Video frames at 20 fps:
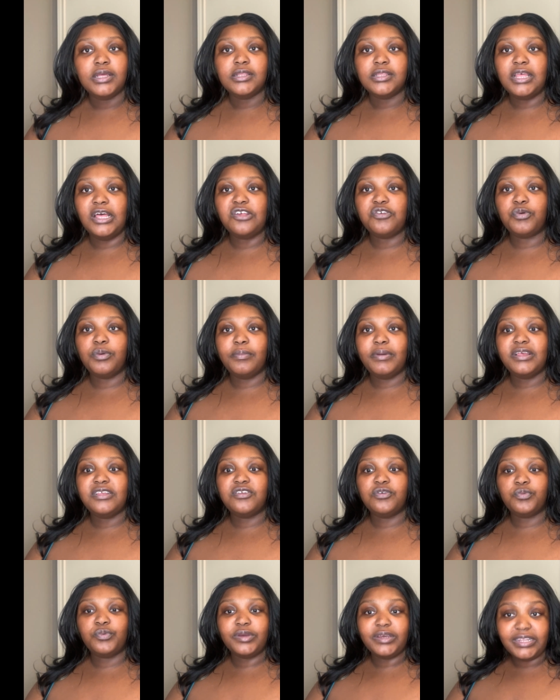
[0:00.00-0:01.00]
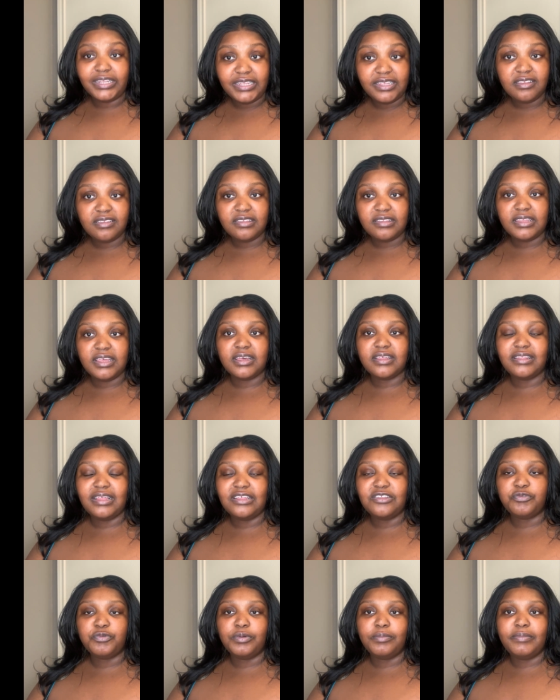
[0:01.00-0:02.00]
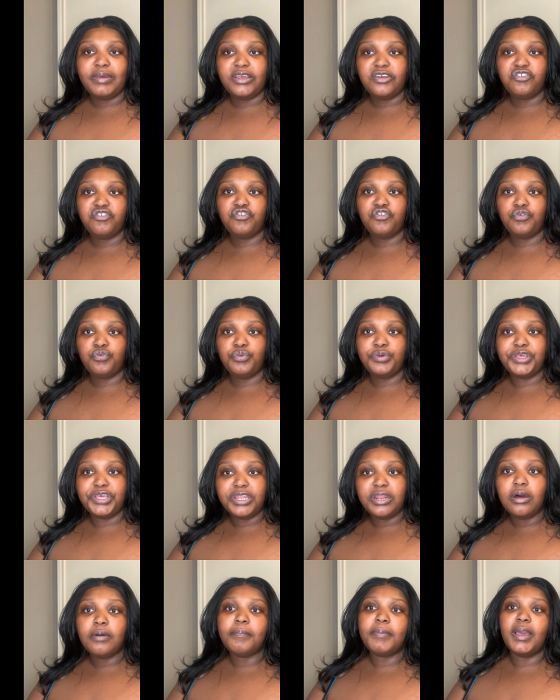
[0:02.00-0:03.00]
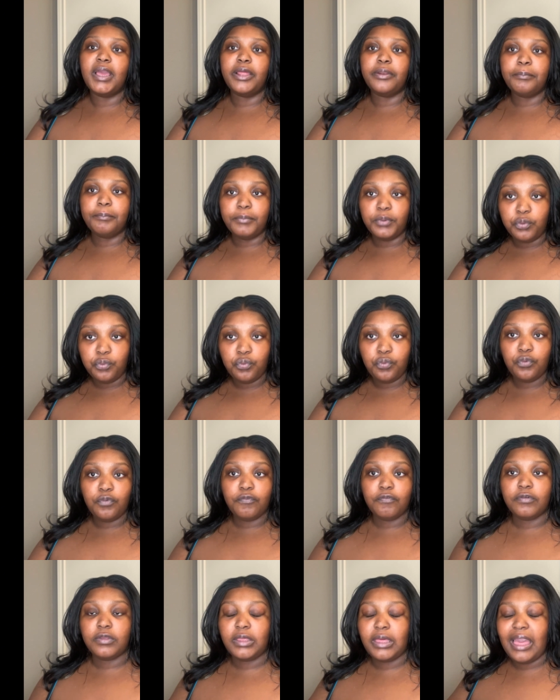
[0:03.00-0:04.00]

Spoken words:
That's what makes it realistic. That's what makes you get up and move,